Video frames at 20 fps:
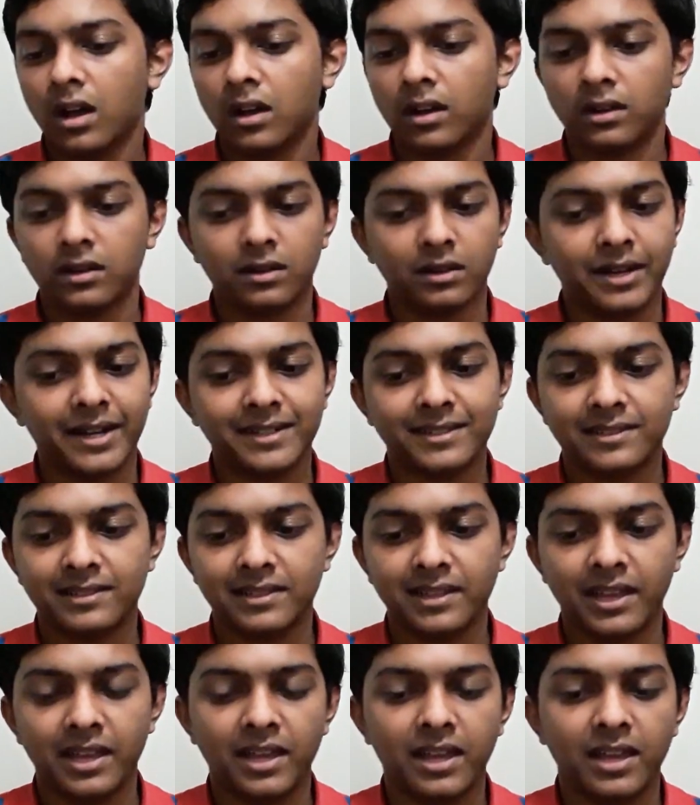uh, let's
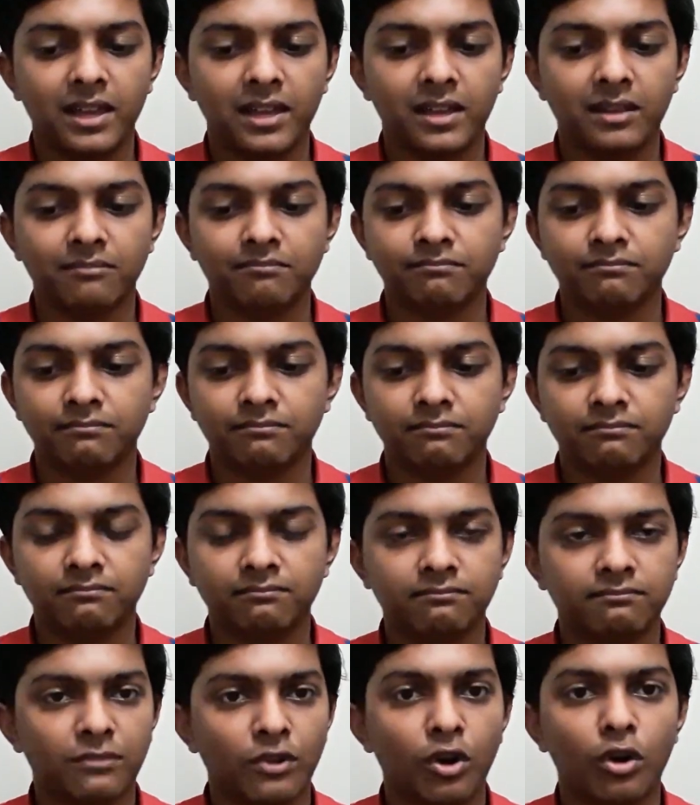say
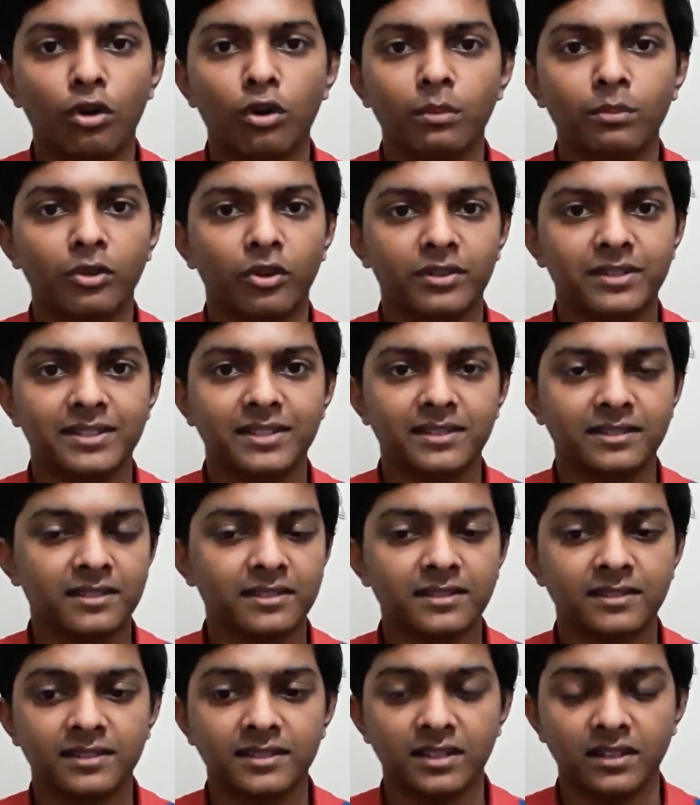home.css
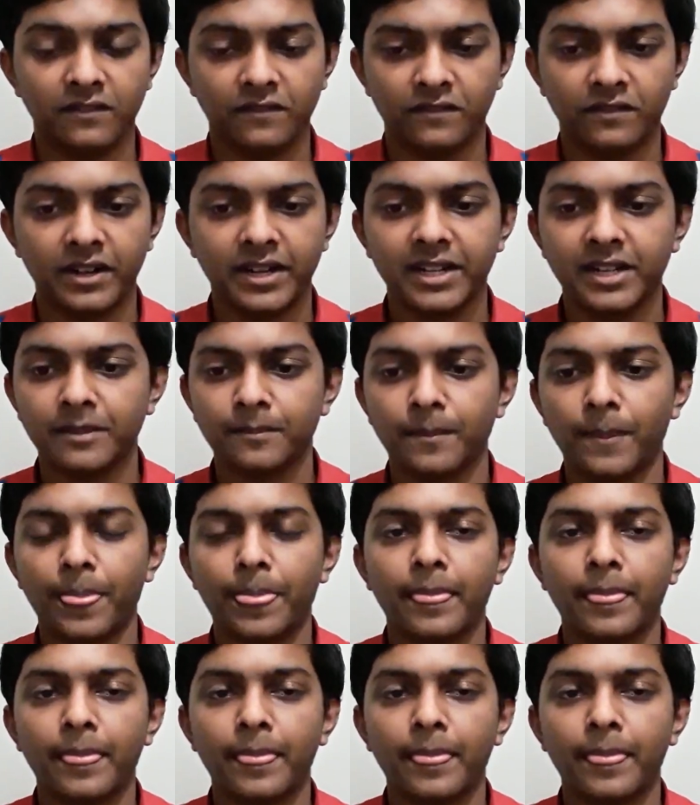itself right